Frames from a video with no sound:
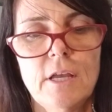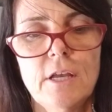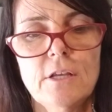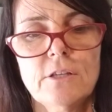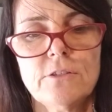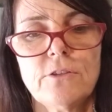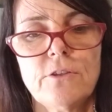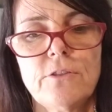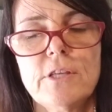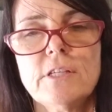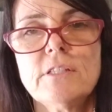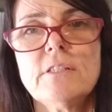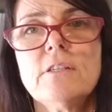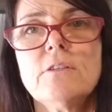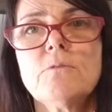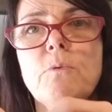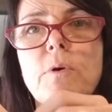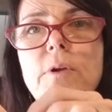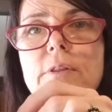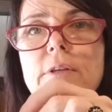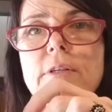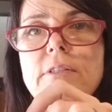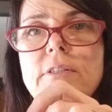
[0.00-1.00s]
So this is
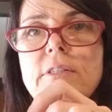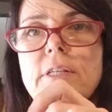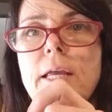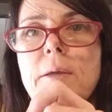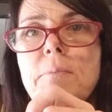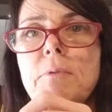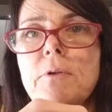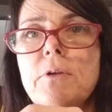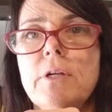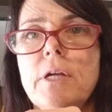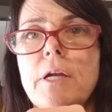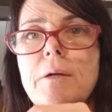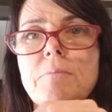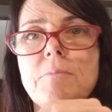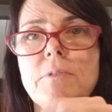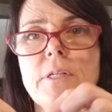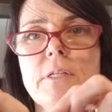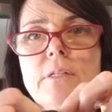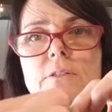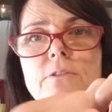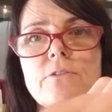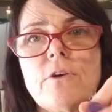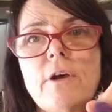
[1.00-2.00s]
where the stapler comes
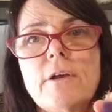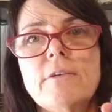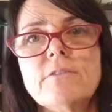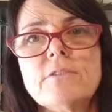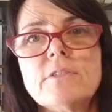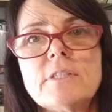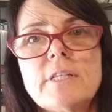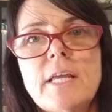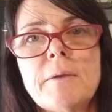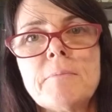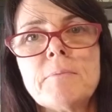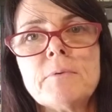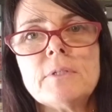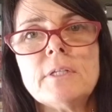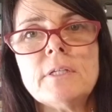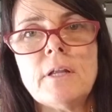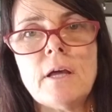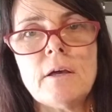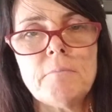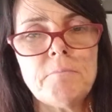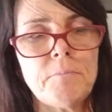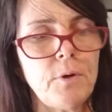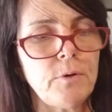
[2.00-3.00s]
in. So I've stapled it
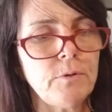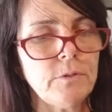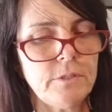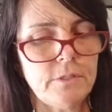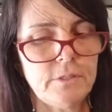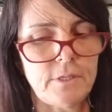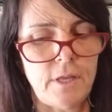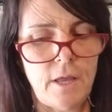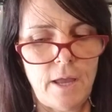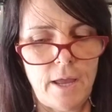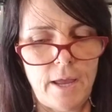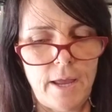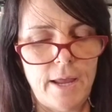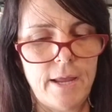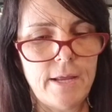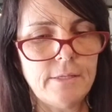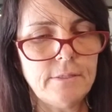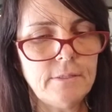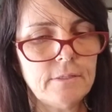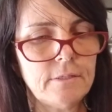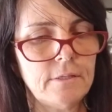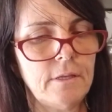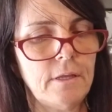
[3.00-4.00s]
on both
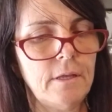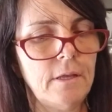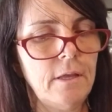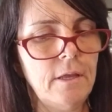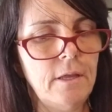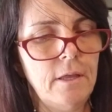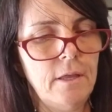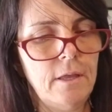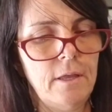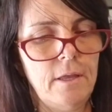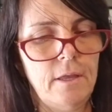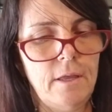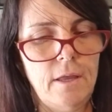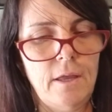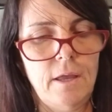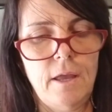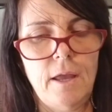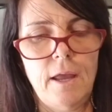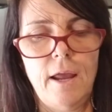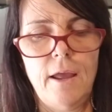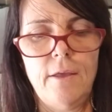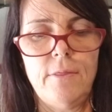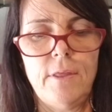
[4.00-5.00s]
sides,
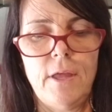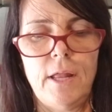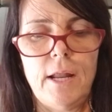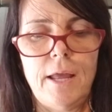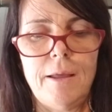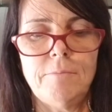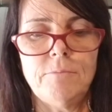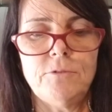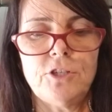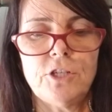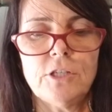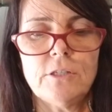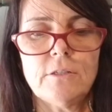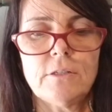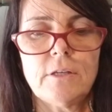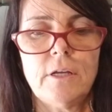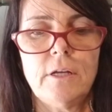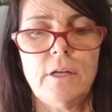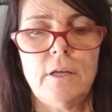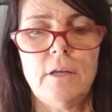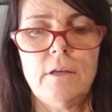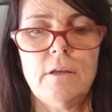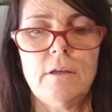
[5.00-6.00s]
and then I'm just going
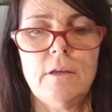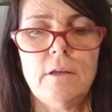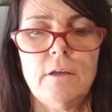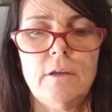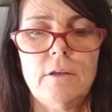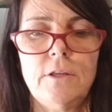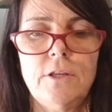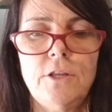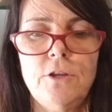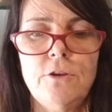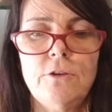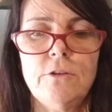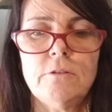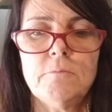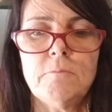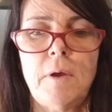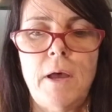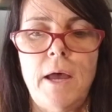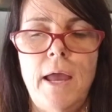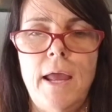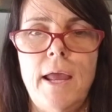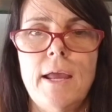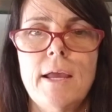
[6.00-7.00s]
to use
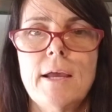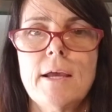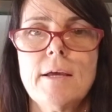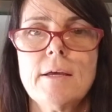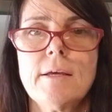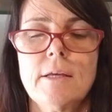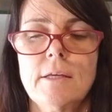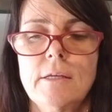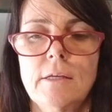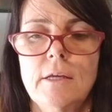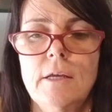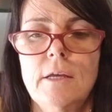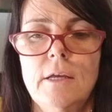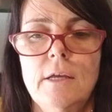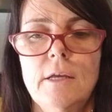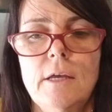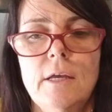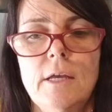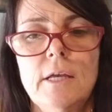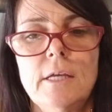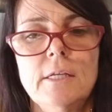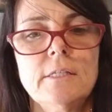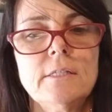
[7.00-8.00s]
my
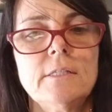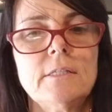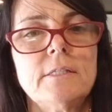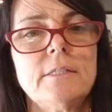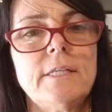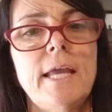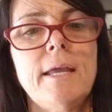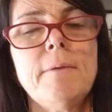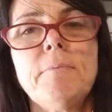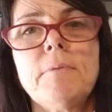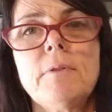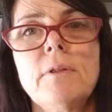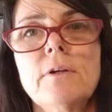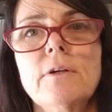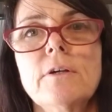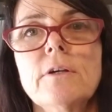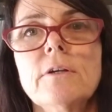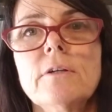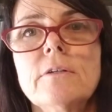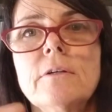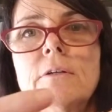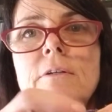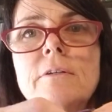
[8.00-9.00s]

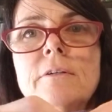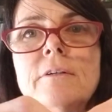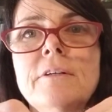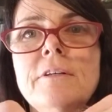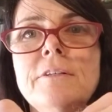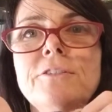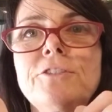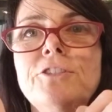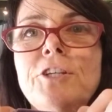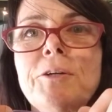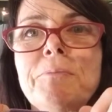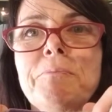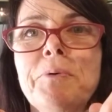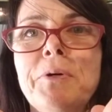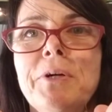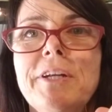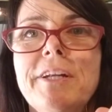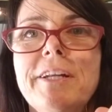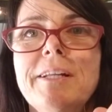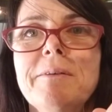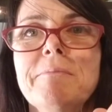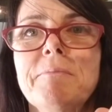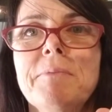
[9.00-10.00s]
stapler to put
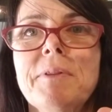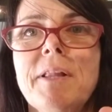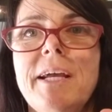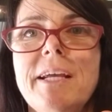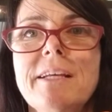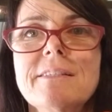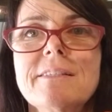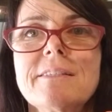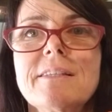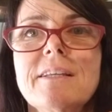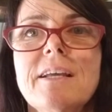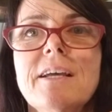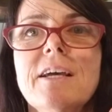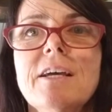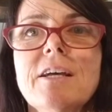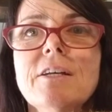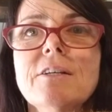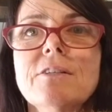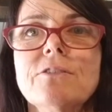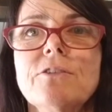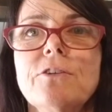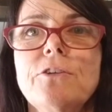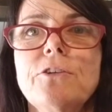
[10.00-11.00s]
it in place.
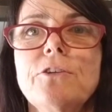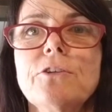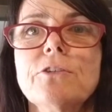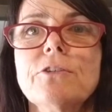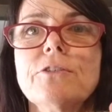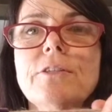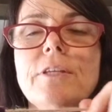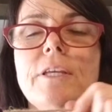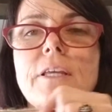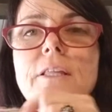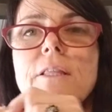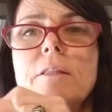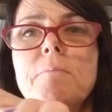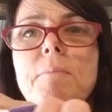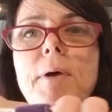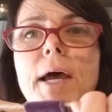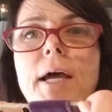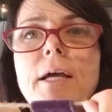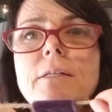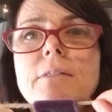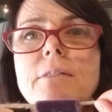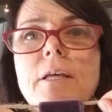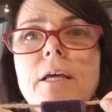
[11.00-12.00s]
So you're seeing the
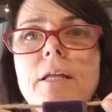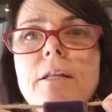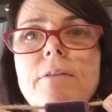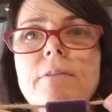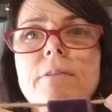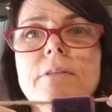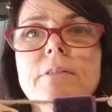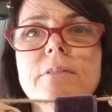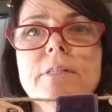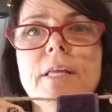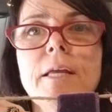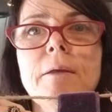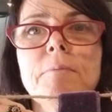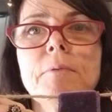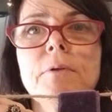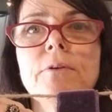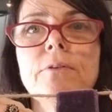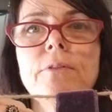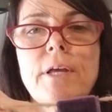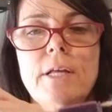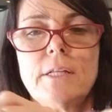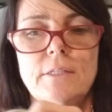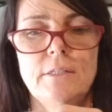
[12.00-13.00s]
back side of the stapler,
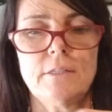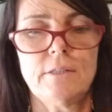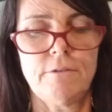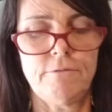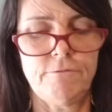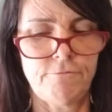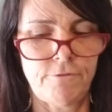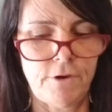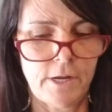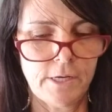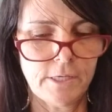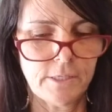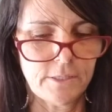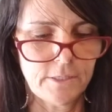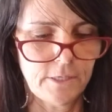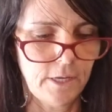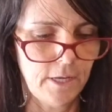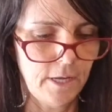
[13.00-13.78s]
that's the front.